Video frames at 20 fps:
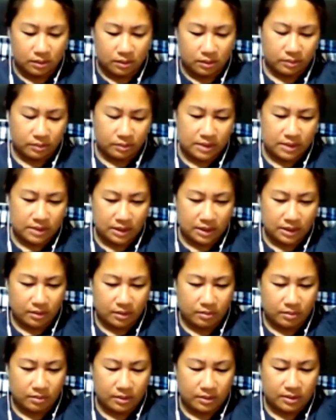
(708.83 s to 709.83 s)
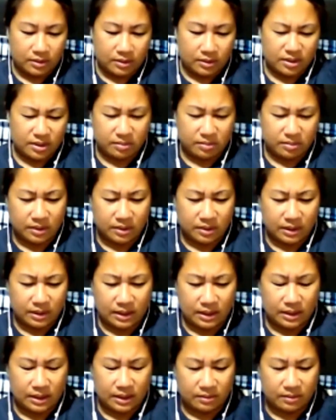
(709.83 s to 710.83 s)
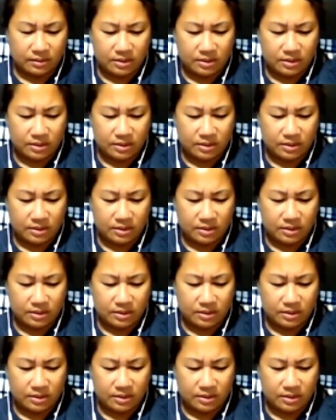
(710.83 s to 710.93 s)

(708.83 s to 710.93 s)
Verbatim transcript: There was like a cord or something like that that was